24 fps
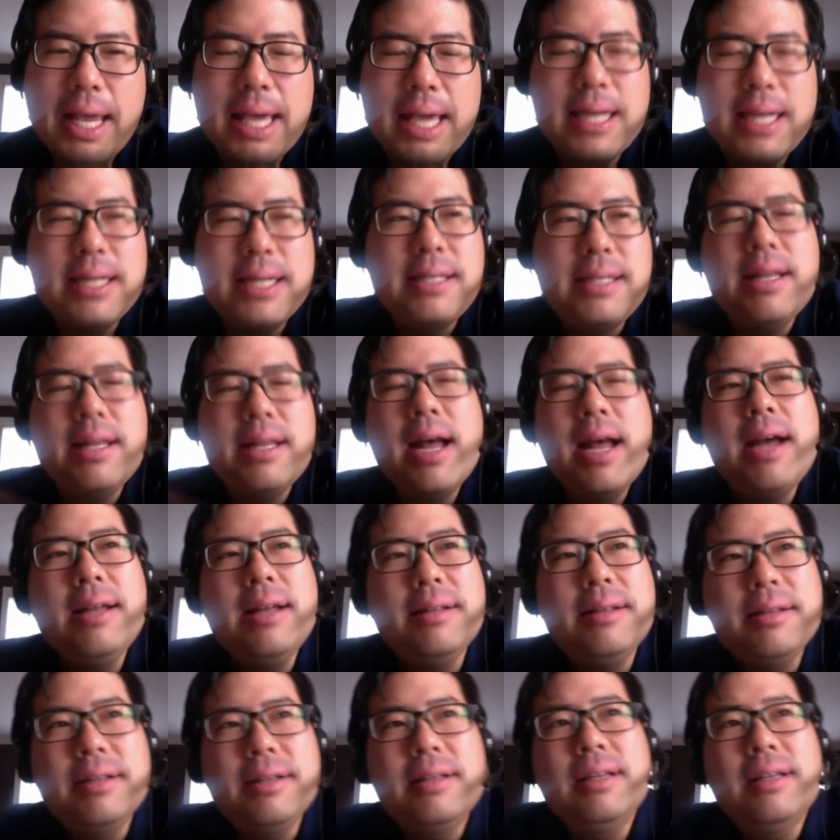And it's not
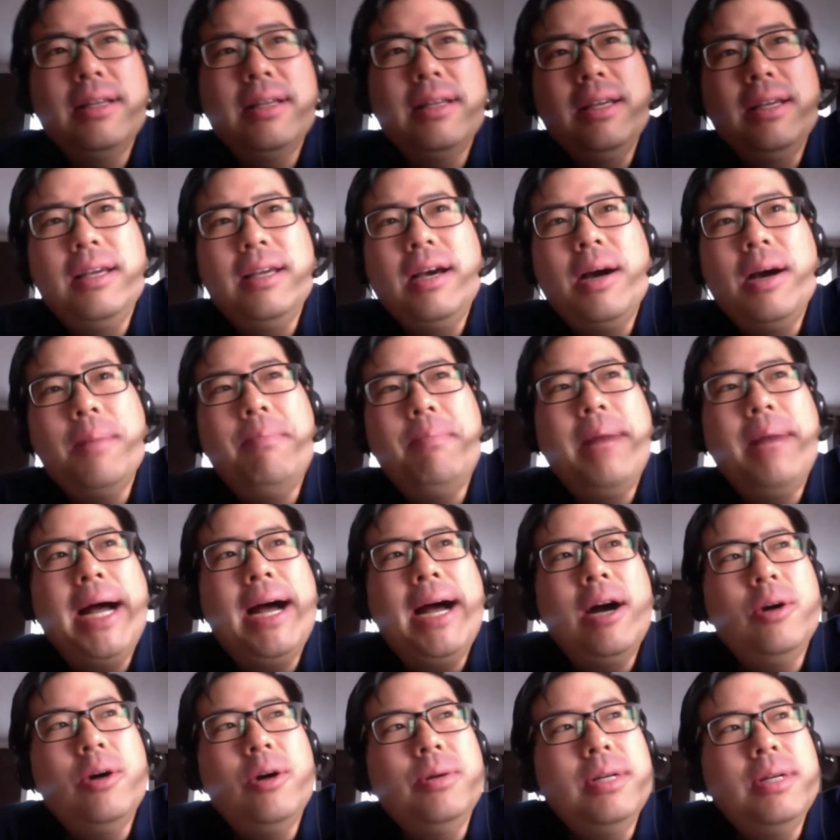about,